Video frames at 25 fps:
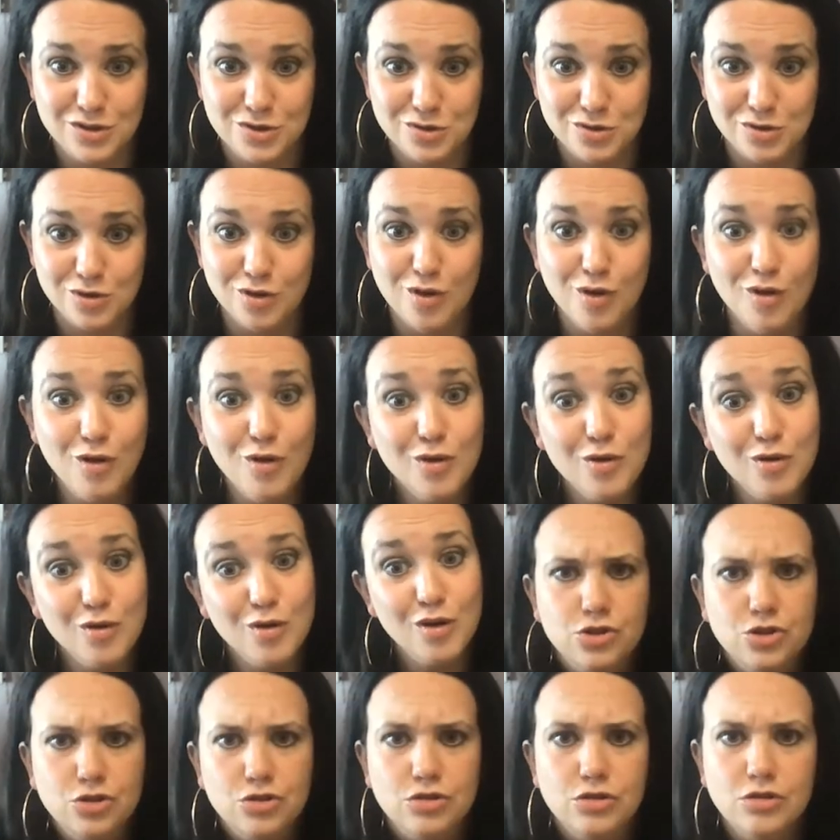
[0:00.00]
to go.
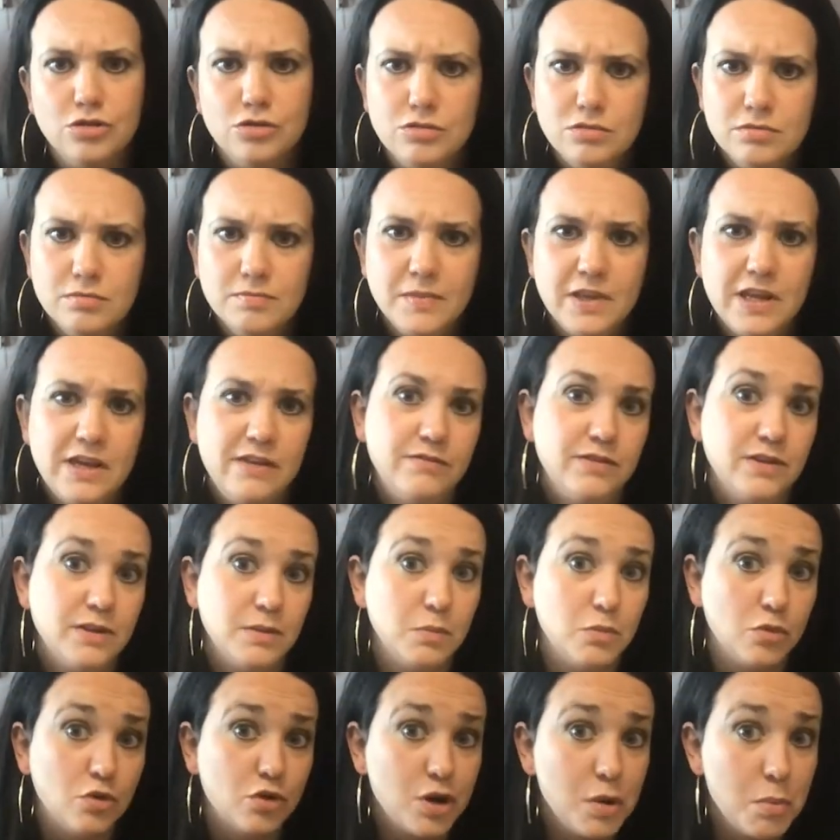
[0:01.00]
Even
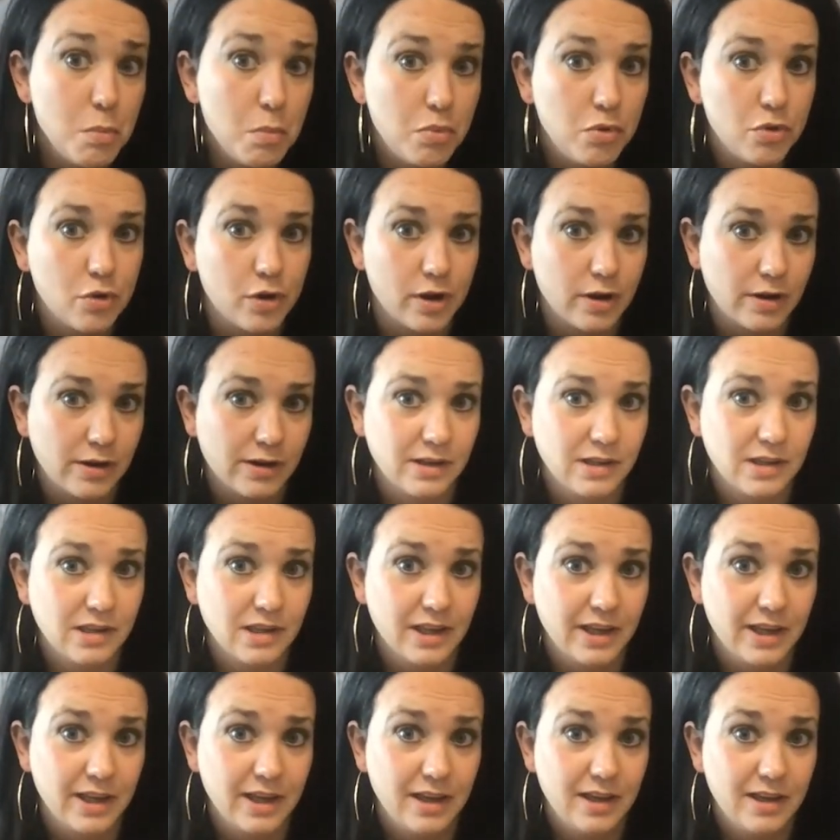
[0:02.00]
more
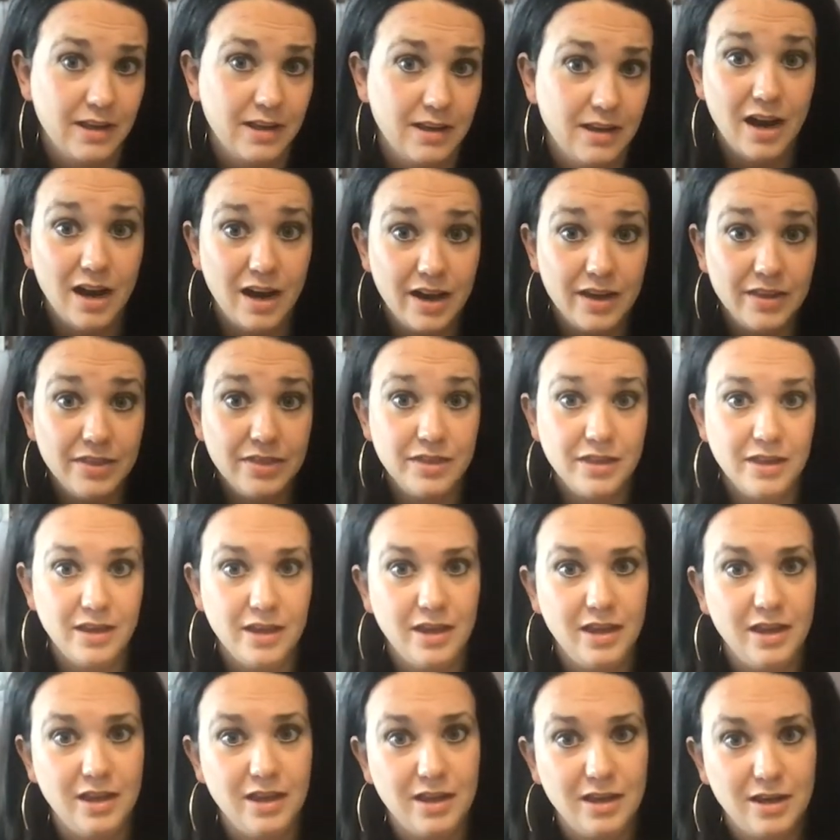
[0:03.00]
importantly, I
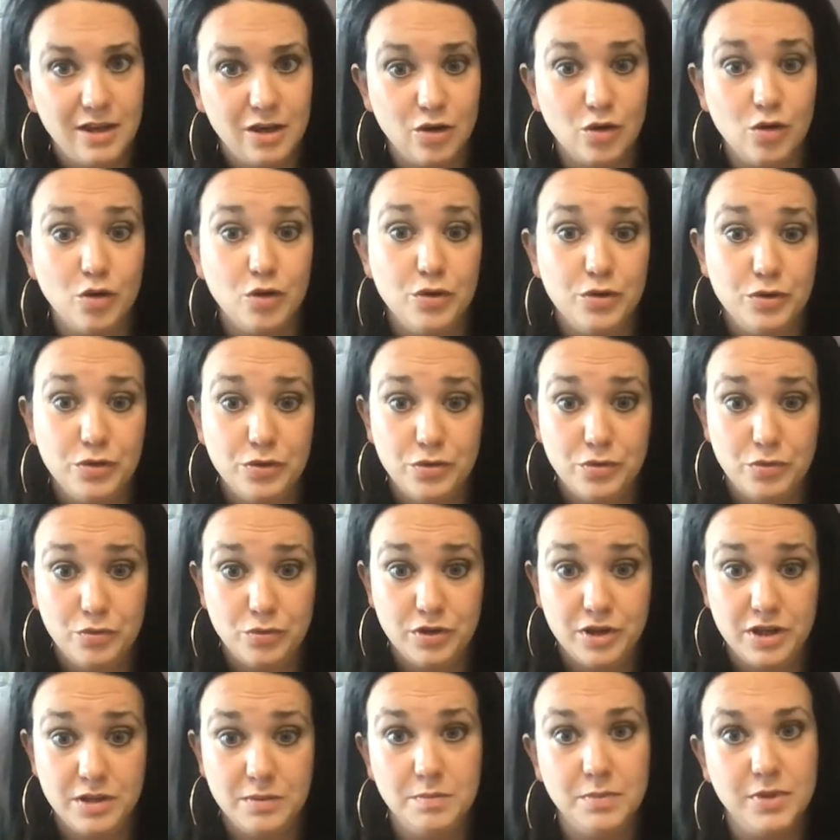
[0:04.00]
think going through
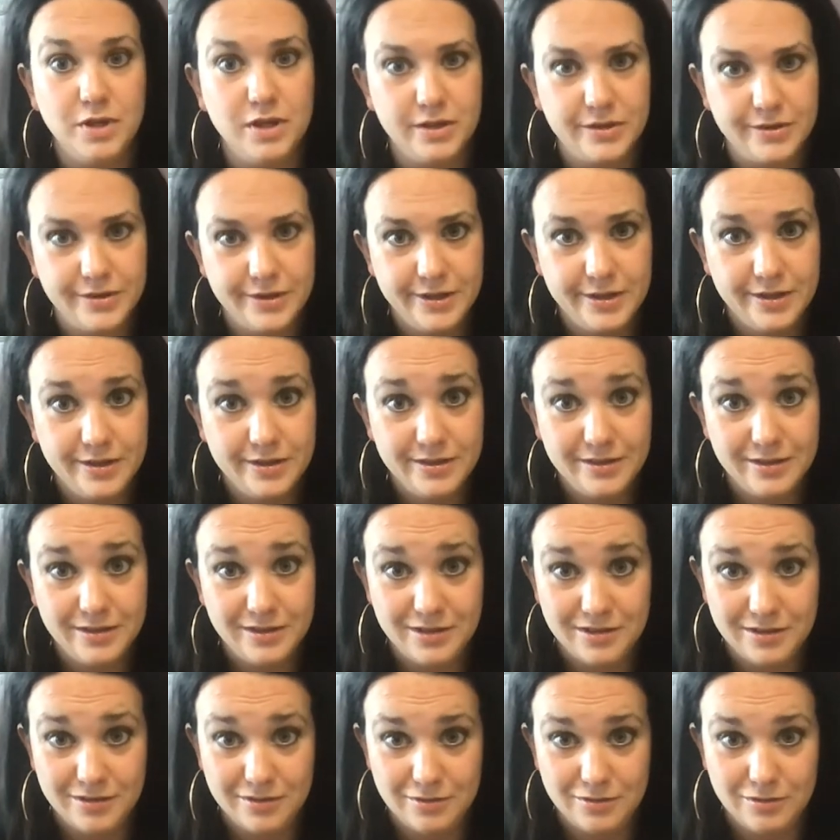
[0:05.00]
that period
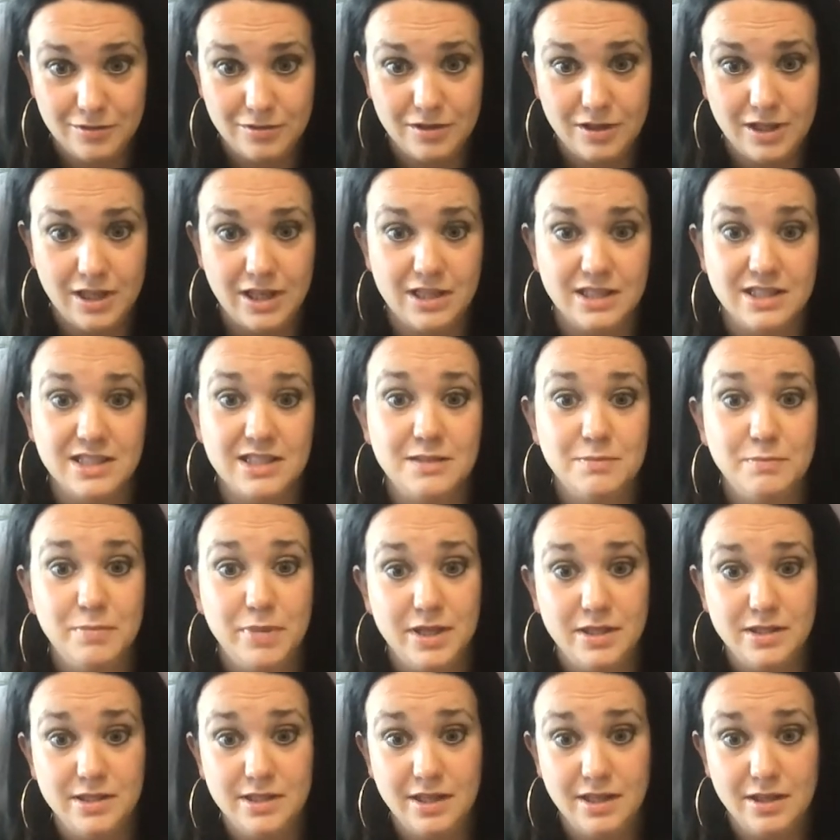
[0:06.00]
and
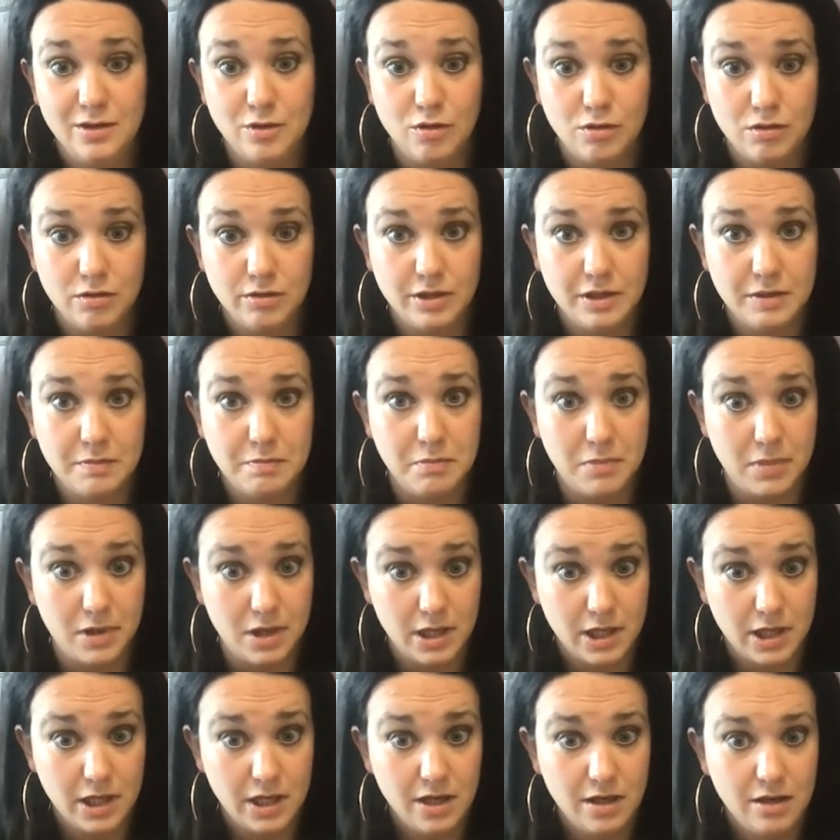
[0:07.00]
spending all that
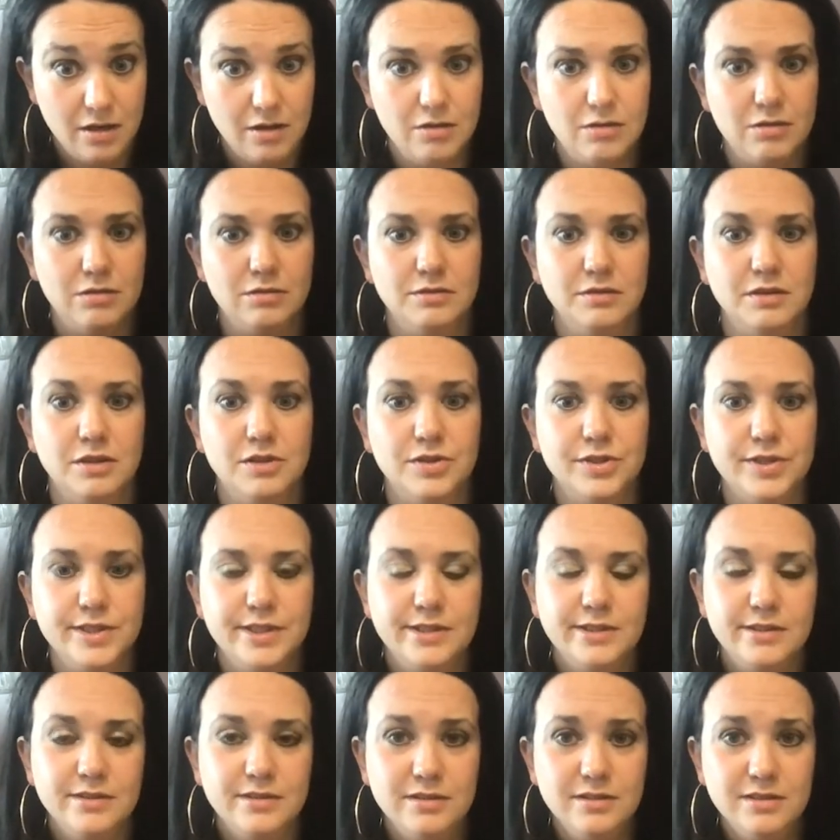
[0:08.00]
money on
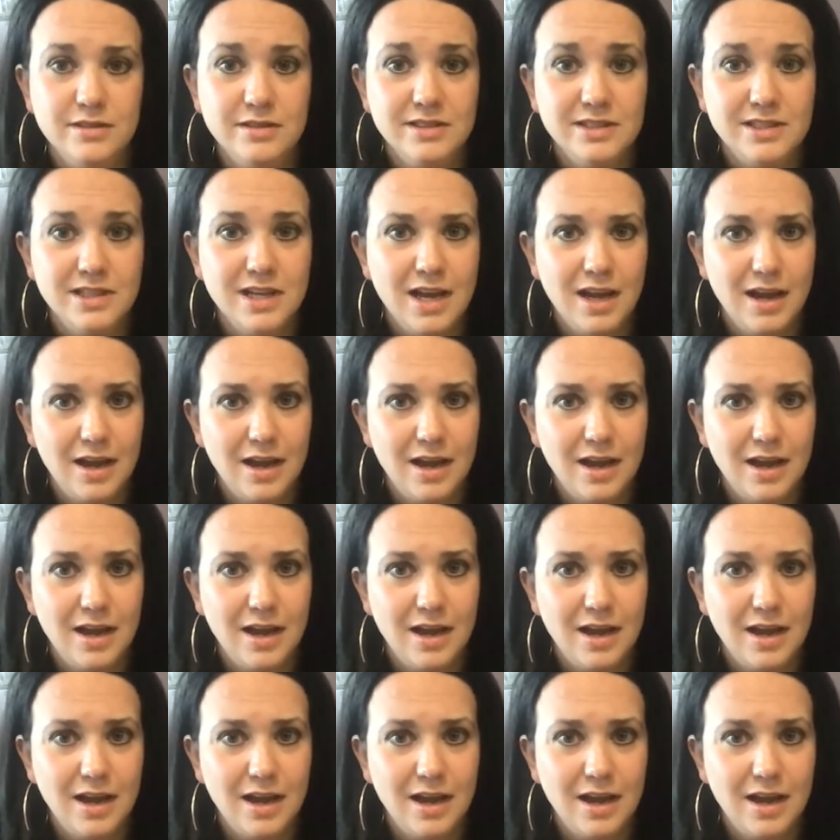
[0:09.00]
crystals